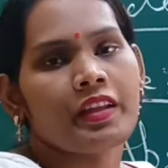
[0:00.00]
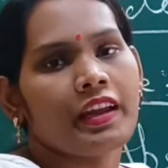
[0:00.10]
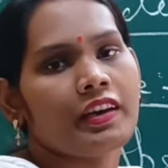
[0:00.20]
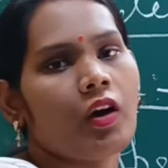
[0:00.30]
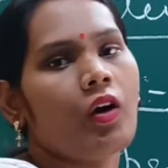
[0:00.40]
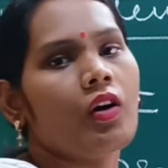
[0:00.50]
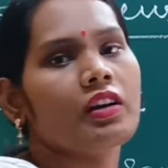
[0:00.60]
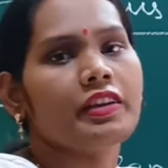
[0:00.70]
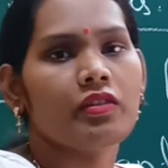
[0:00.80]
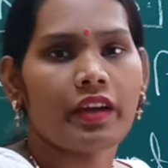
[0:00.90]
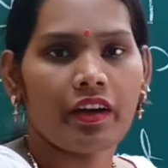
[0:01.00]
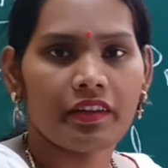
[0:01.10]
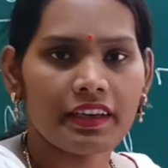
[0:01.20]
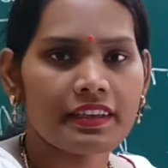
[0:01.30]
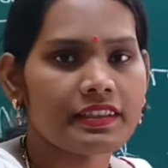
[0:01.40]
in all
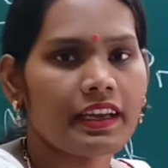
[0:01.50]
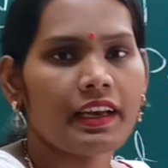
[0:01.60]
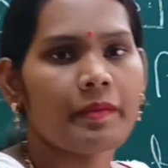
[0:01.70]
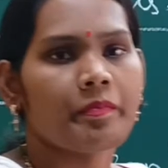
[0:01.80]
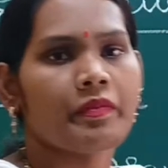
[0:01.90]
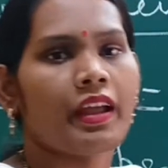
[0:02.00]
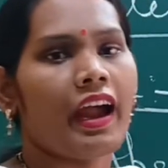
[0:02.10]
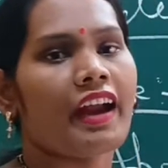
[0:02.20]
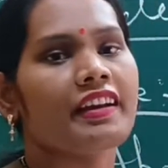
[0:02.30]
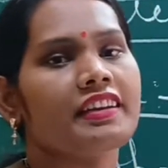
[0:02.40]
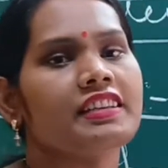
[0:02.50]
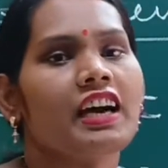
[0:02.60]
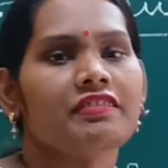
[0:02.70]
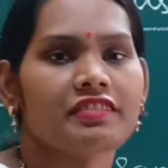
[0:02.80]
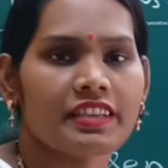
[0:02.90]
eukaryotic cell and it is
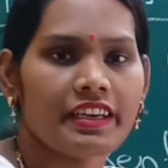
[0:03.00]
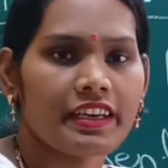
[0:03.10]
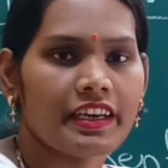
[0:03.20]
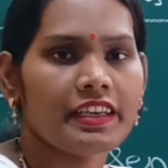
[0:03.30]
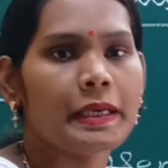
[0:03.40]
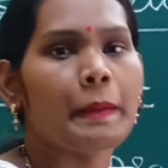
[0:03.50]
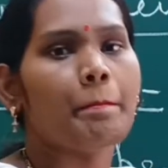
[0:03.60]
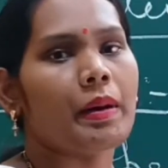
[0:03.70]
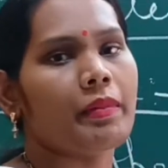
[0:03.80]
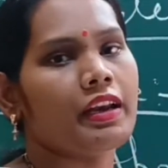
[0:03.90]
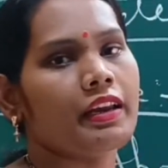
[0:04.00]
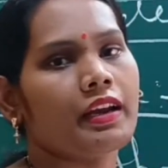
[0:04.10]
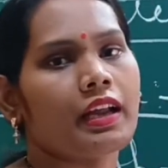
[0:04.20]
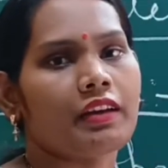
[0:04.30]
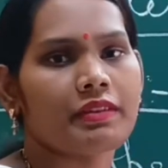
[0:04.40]
absent in
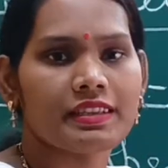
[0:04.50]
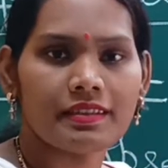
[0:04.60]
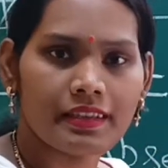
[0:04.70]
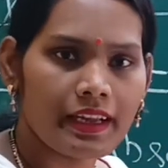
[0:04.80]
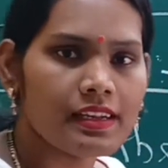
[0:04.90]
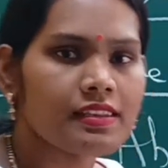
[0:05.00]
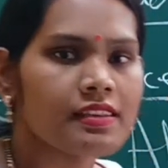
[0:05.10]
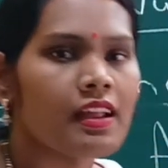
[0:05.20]
mammalian RBC cells